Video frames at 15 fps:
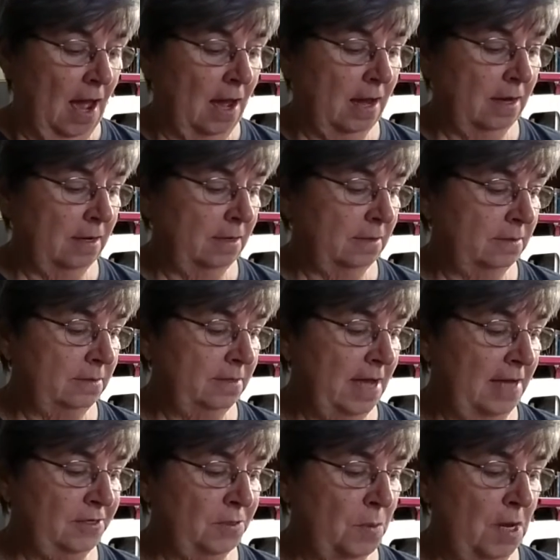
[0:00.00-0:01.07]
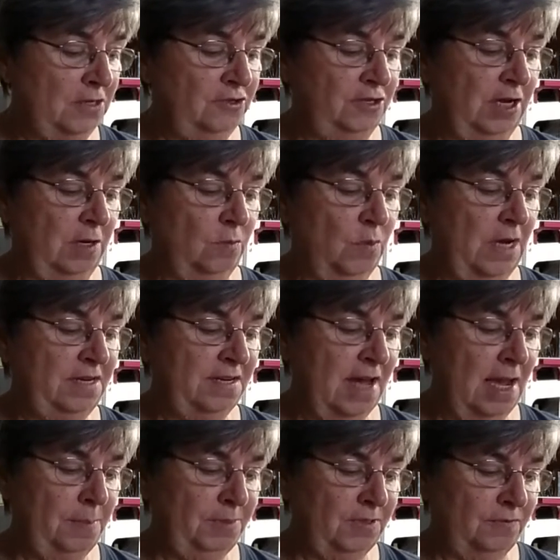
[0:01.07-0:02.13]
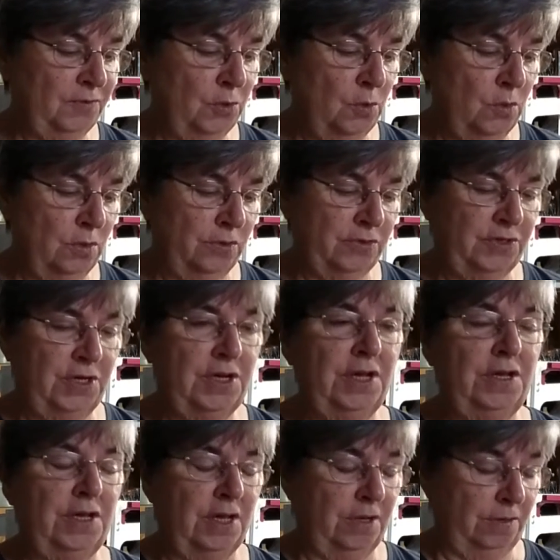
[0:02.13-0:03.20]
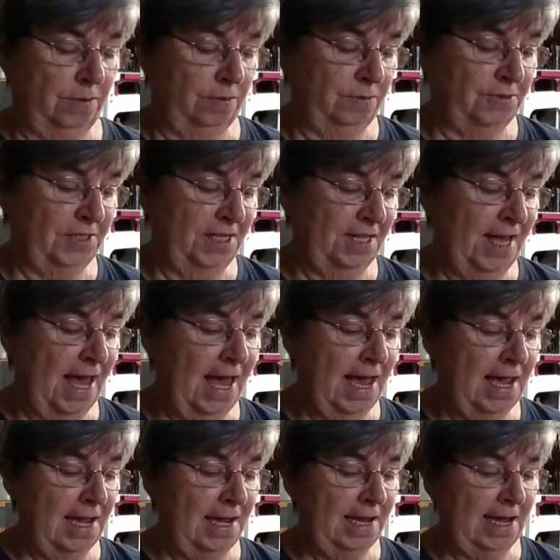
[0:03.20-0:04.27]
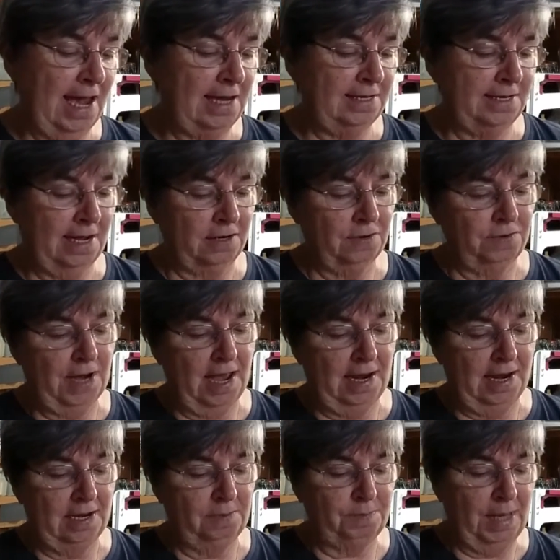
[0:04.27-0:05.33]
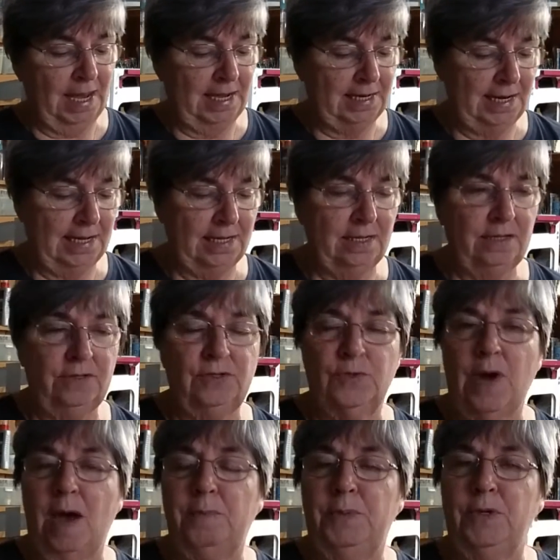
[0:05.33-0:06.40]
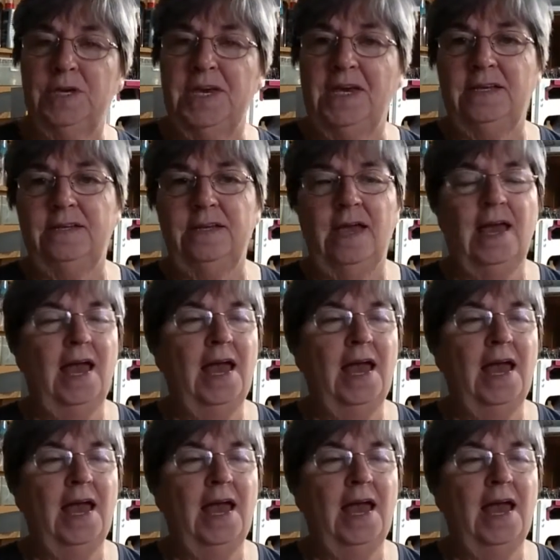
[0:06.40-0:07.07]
Uh, next question. What types of tools do you use? Clay, cake decorating, painting, scrapbooking?